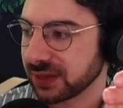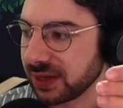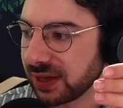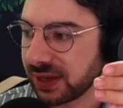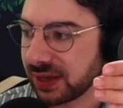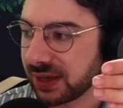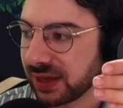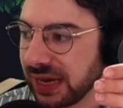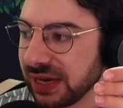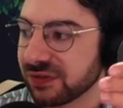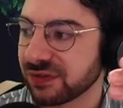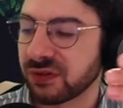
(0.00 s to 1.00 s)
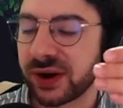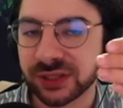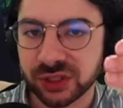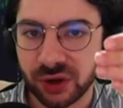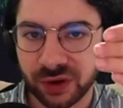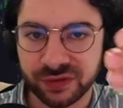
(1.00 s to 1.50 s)
uh, in
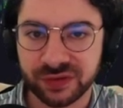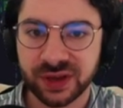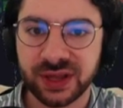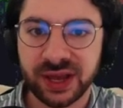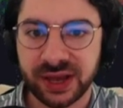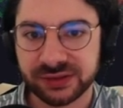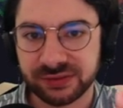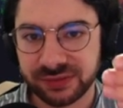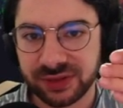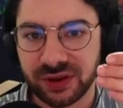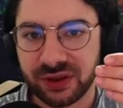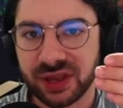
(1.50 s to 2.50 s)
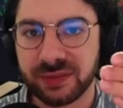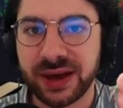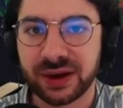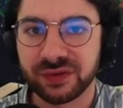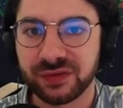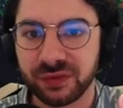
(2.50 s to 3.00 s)
front of, uh, you know, the
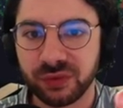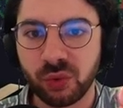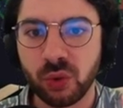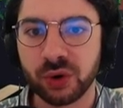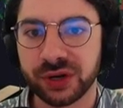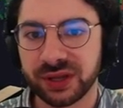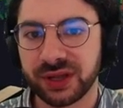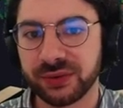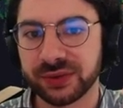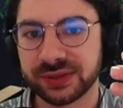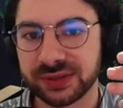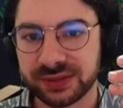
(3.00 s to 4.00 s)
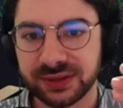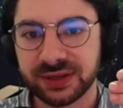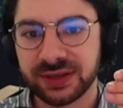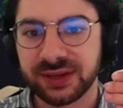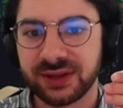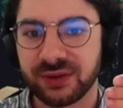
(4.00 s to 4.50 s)
amount of water that was,
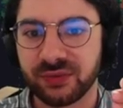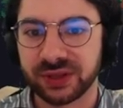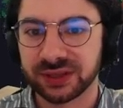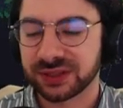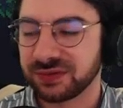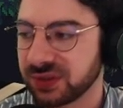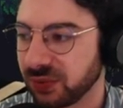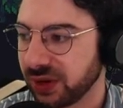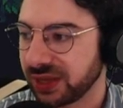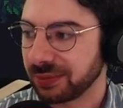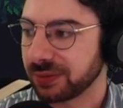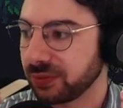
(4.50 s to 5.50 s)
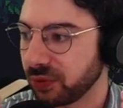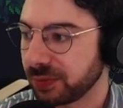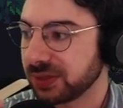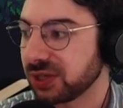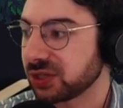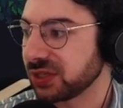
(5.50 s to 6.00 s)
you know, relative to where they were
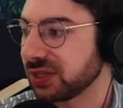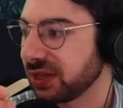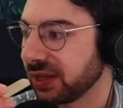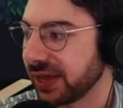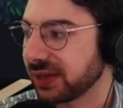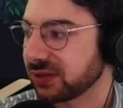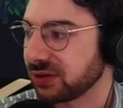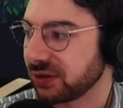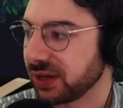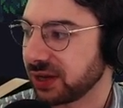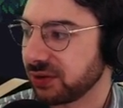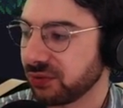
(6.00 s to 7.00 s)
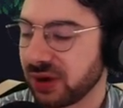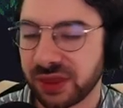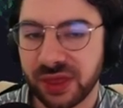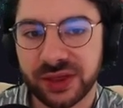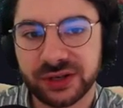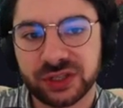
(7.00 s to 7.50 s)
positioned in the lake. So, like,
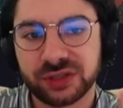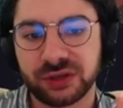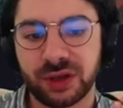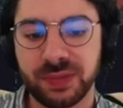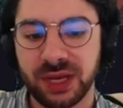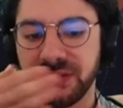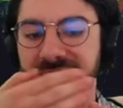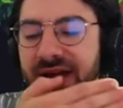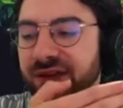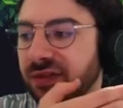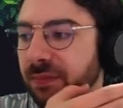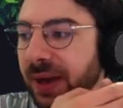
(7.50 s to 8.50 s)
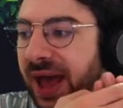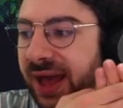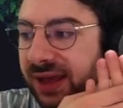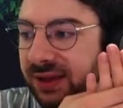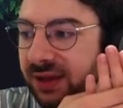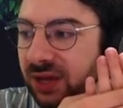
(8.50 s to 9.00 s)
rather than just appearing out of the
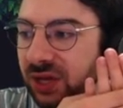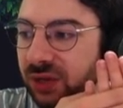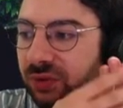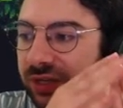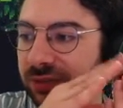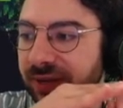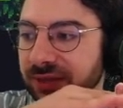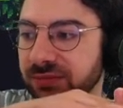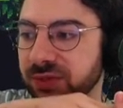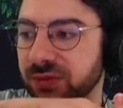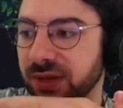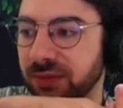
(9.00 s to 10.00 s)
back, you would expect them to be